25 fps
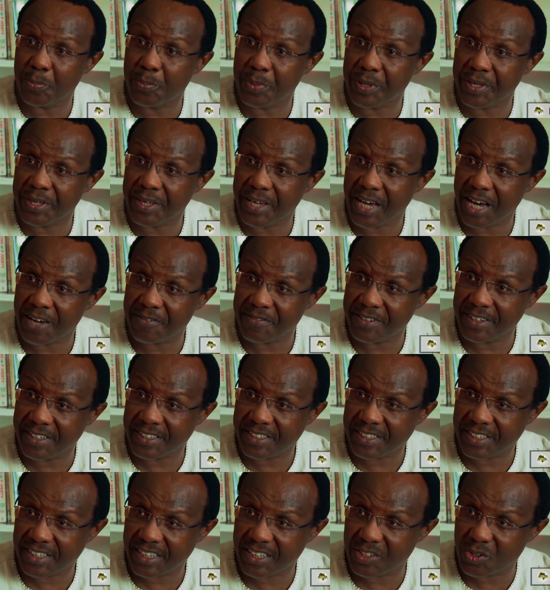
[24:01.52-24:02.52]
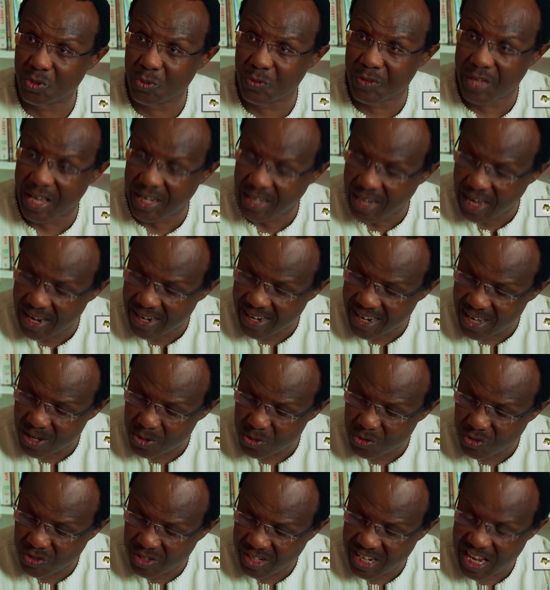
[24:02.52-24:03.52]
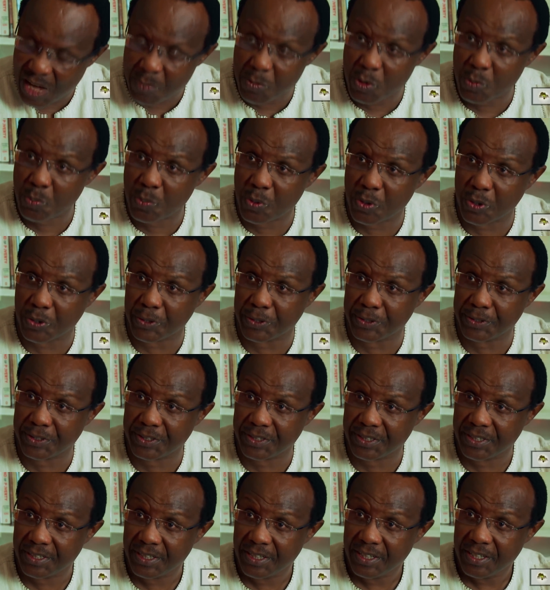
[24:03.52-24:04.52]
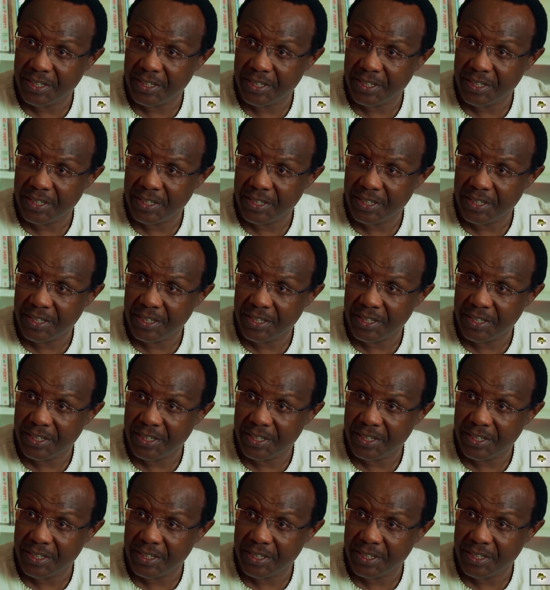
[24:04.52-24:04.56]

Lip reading: be having a second. So that allows Lamu Port,